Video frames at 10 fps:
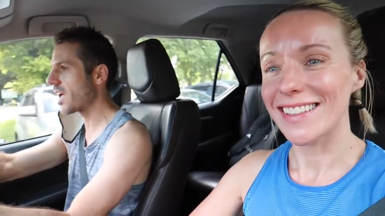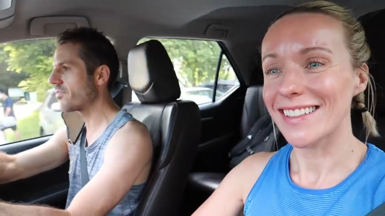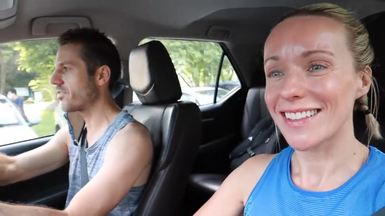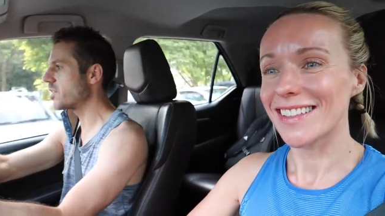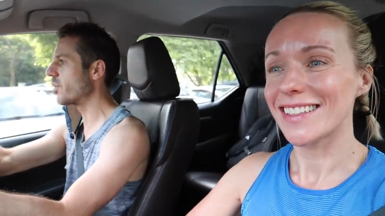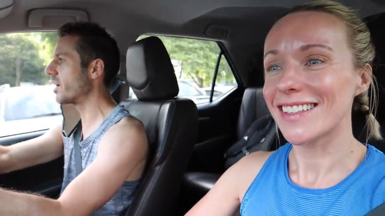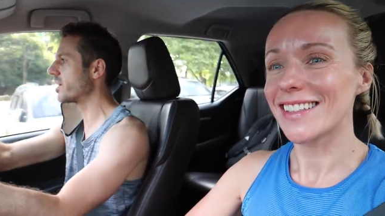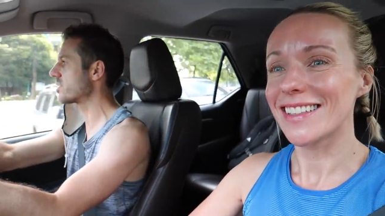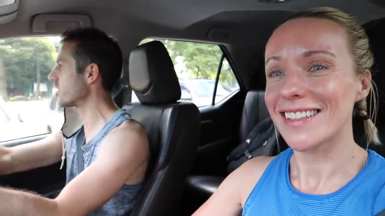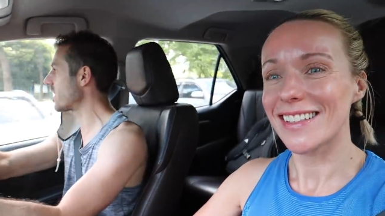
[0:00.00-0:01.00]

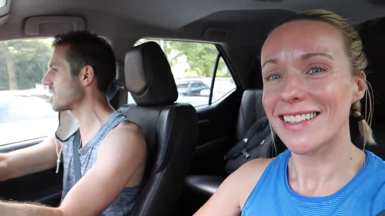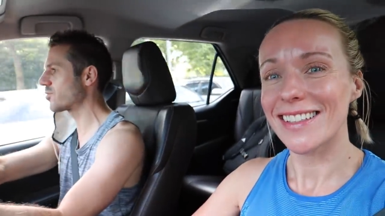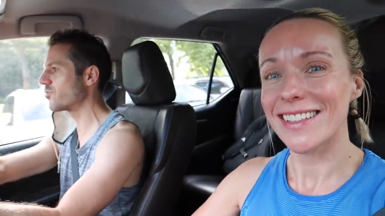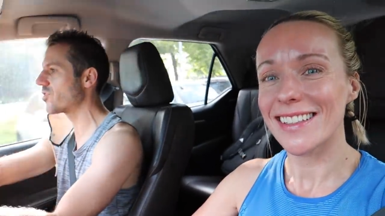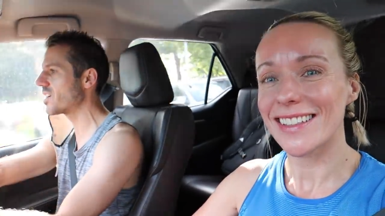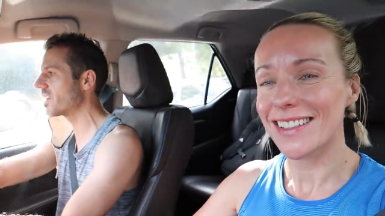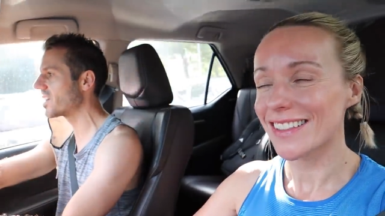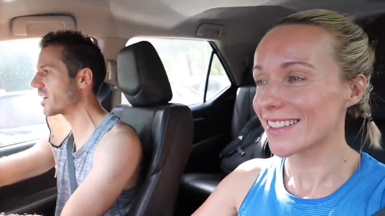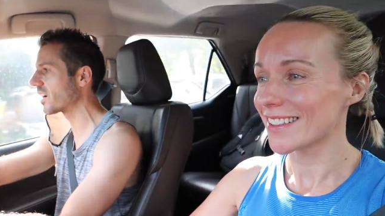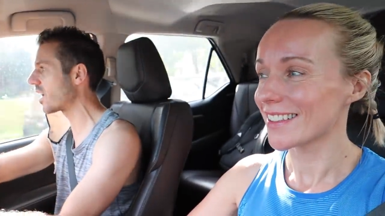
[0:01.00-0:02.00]
Speaker 1: everywhere, so that's
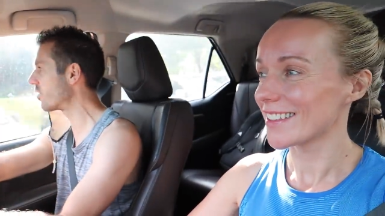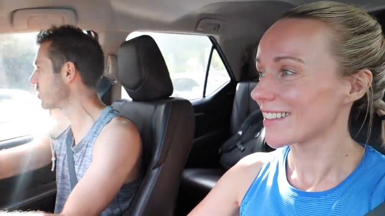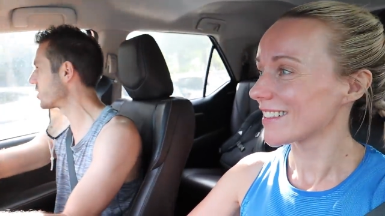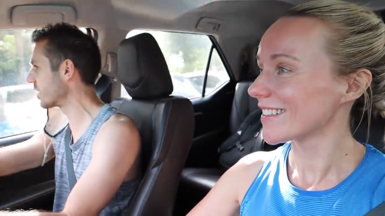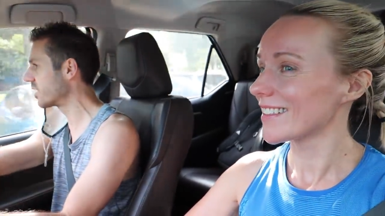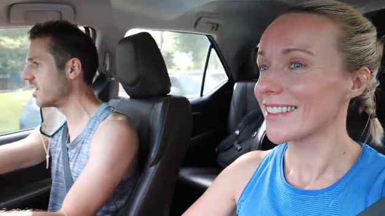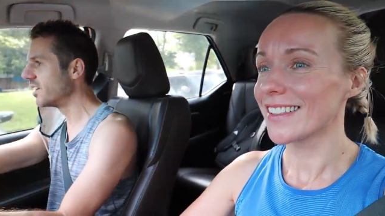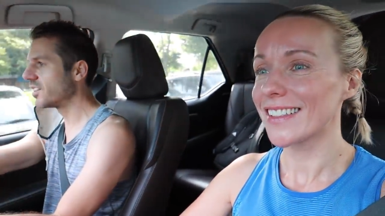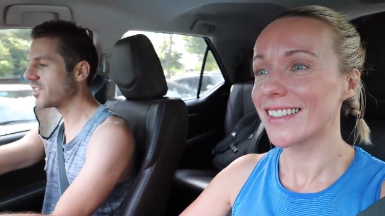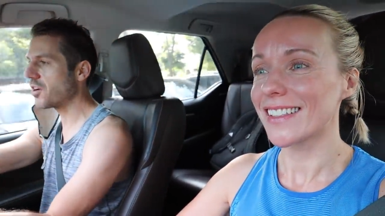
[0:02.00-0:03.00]
really encouraging.
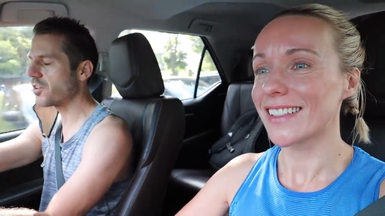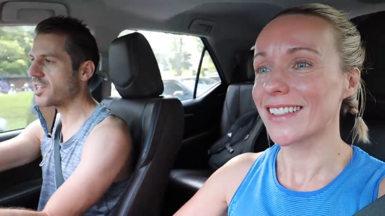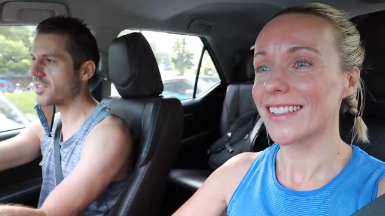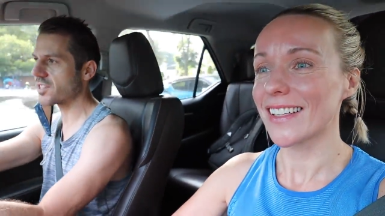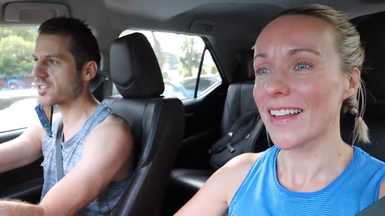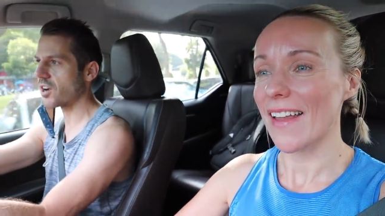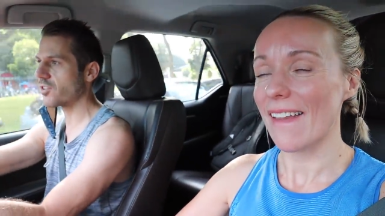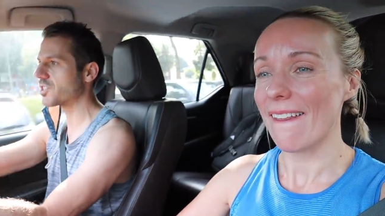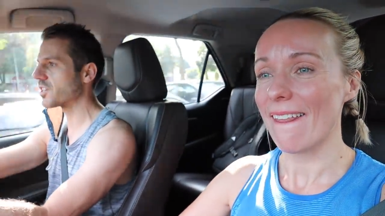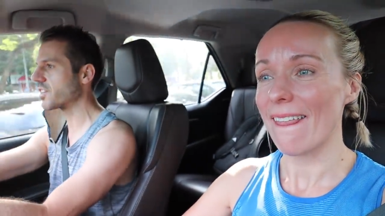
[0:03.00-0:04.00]
The only
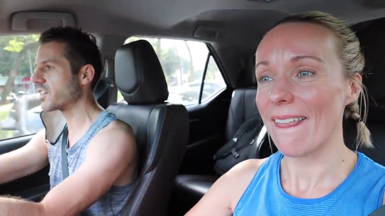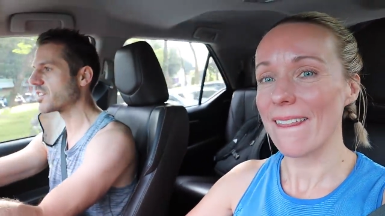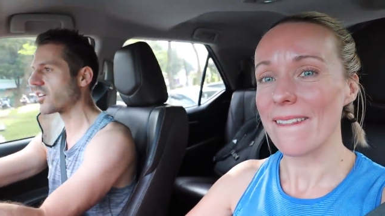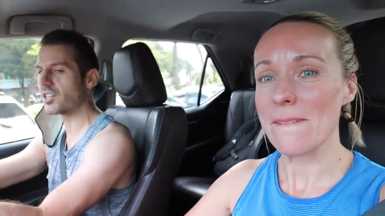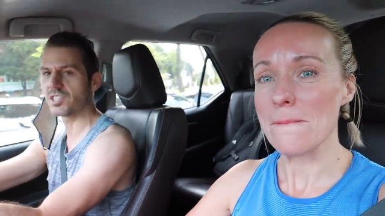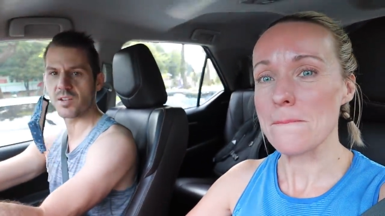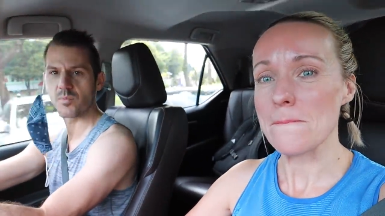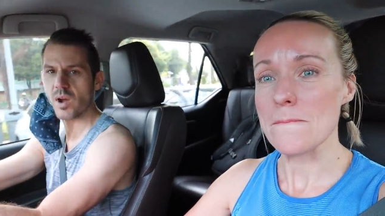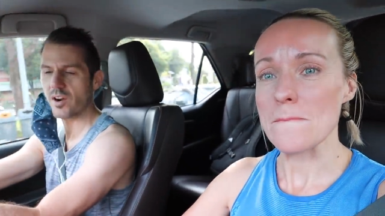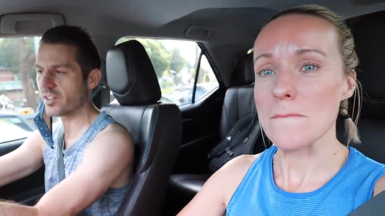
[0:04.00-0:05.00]
discouraging thing is they're
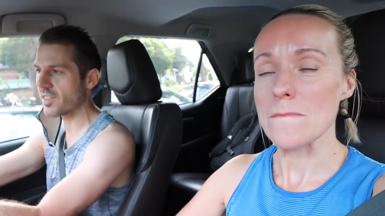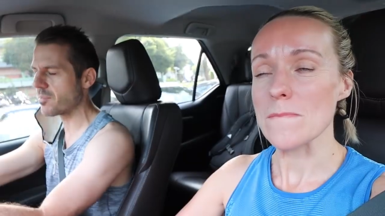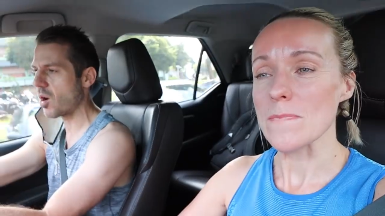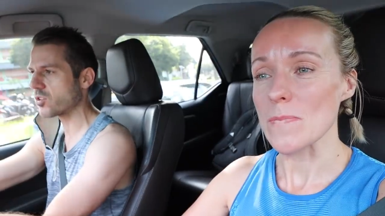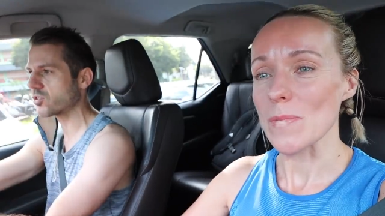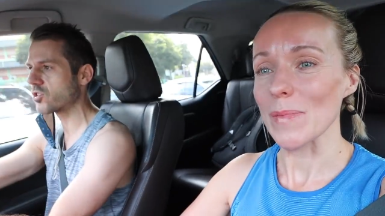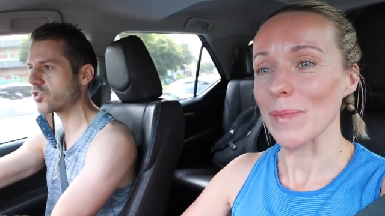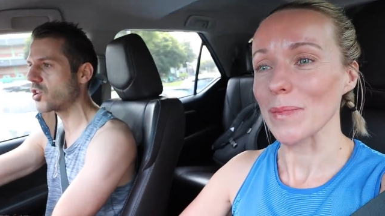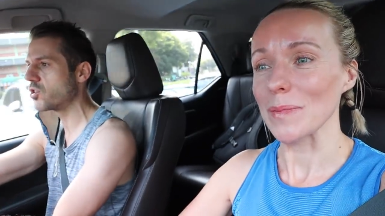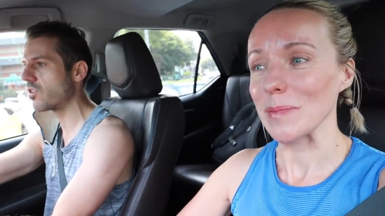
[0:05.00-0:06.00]
actually wearing their
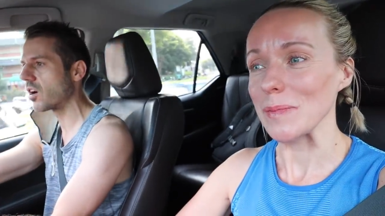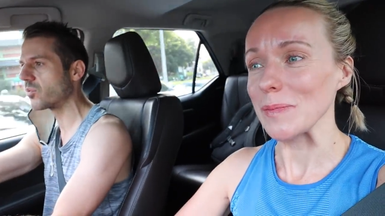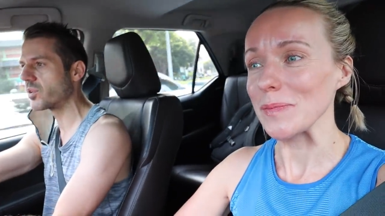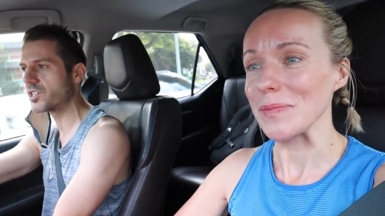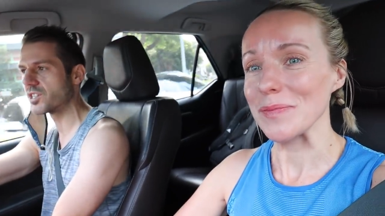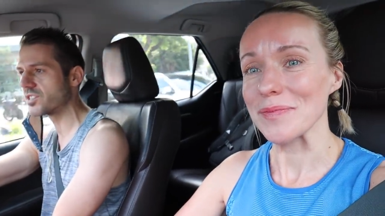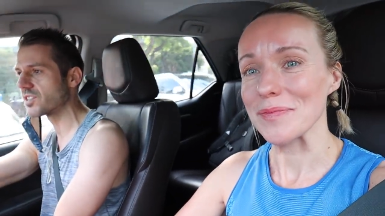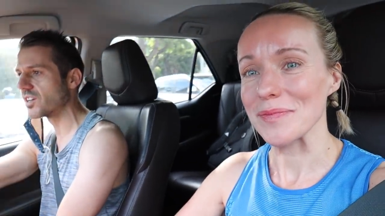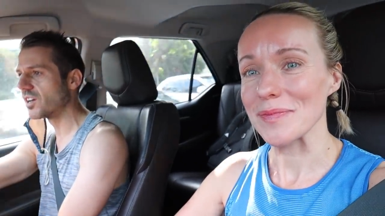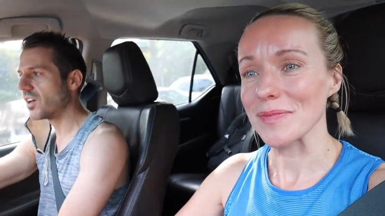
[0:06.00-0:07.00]
masks to run, which
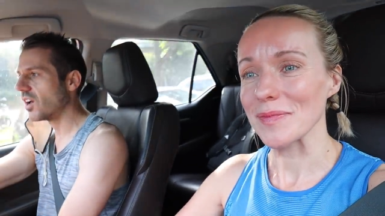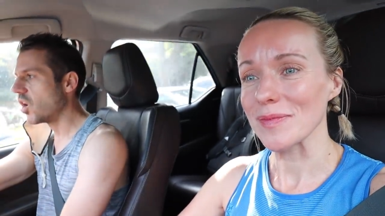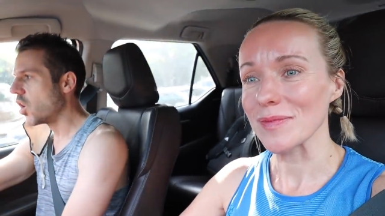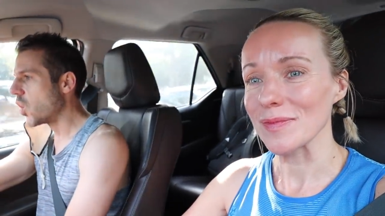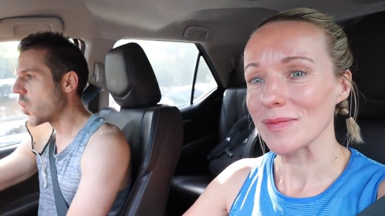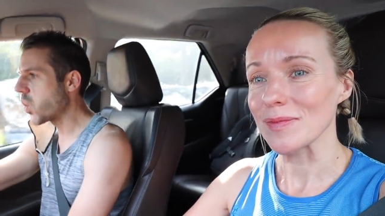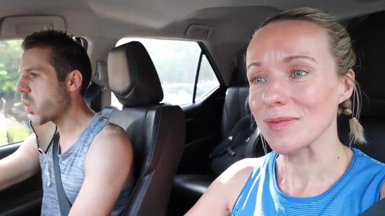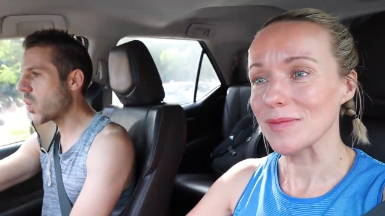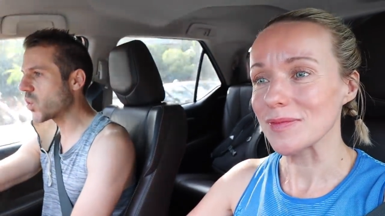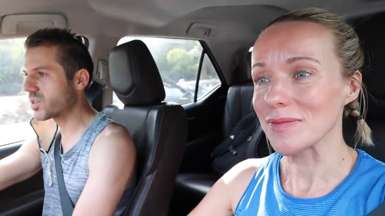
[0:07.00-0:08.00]
is,
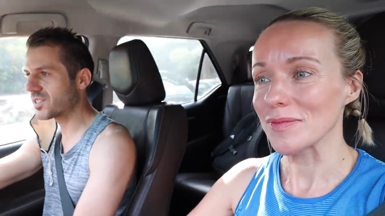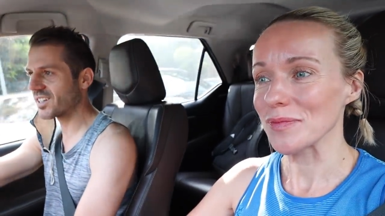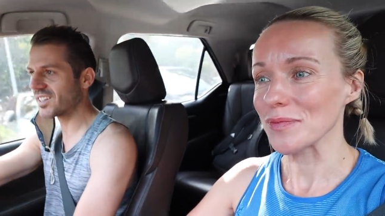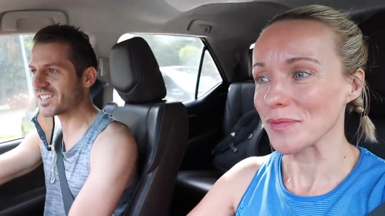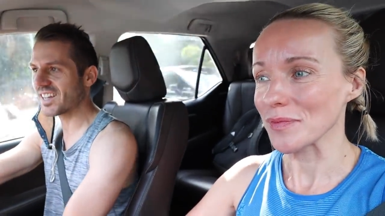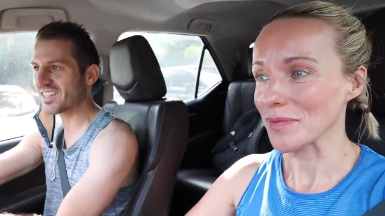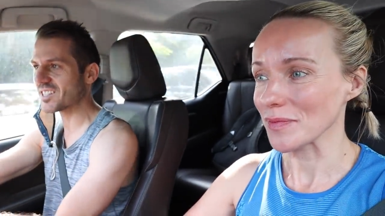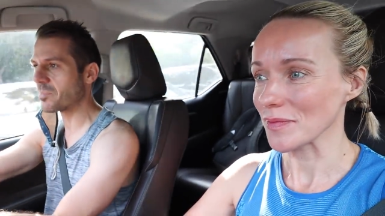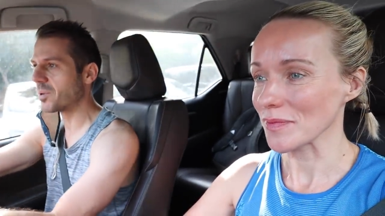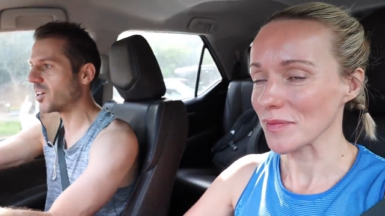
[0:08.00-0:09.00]
whew, it's going to take
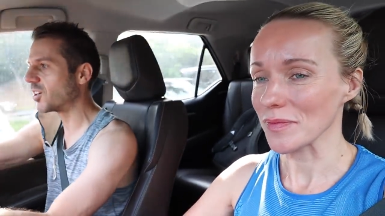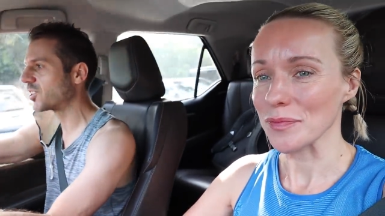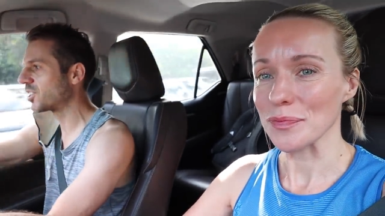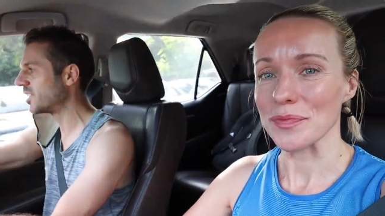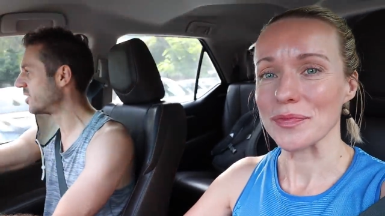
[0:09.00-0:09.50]
us up a notch.